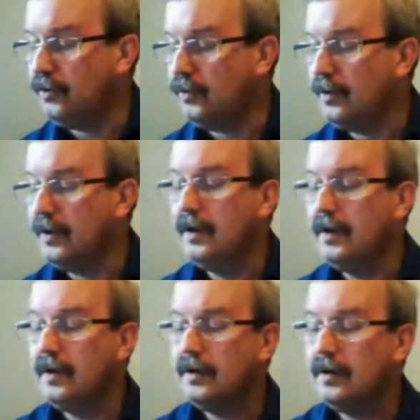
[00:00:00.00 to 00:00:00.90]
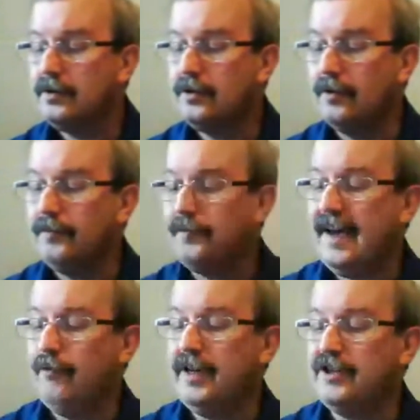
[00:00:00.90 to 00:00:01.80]
So don't
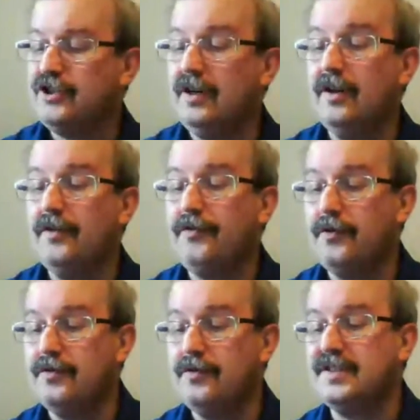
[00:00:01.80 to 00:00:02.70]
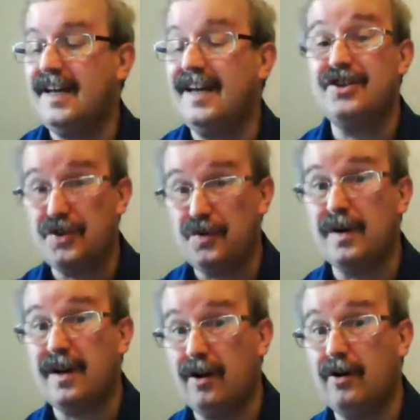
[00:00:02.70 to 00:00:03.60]
forget, Rachel, Thursday,
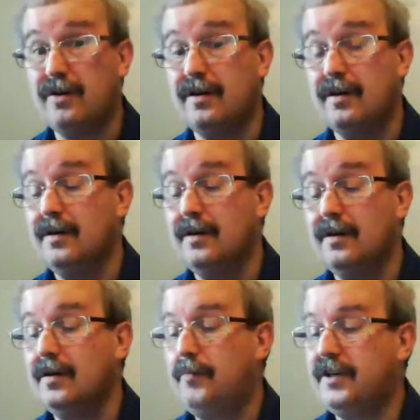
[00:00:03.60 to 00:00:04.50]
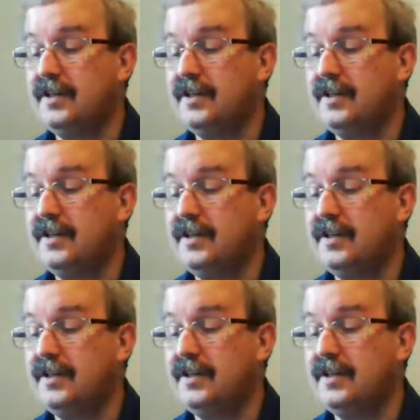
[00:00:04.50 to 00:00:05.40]
2 o'clock, British Summer
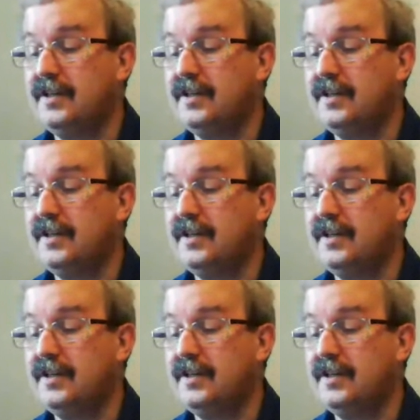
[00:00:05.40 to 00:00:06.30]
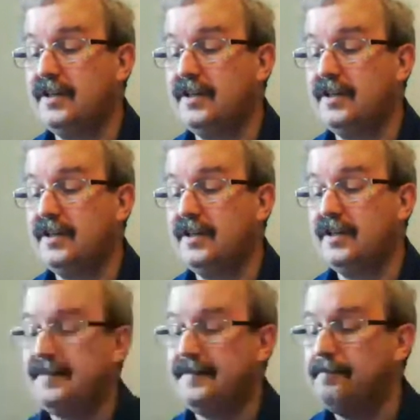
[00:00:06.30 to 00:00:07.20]
Time, looking at
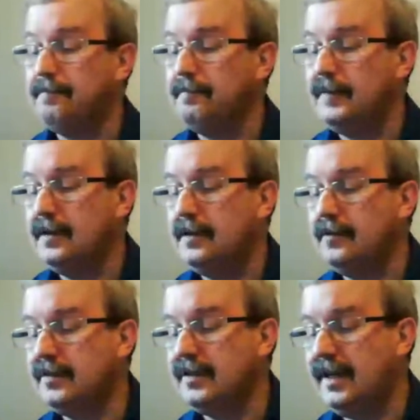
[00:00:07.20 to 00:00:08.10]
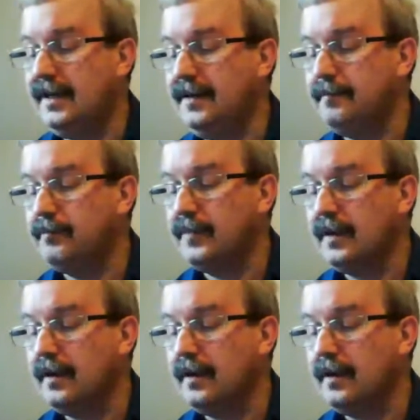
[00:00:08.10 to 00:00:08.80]
apps. Okay.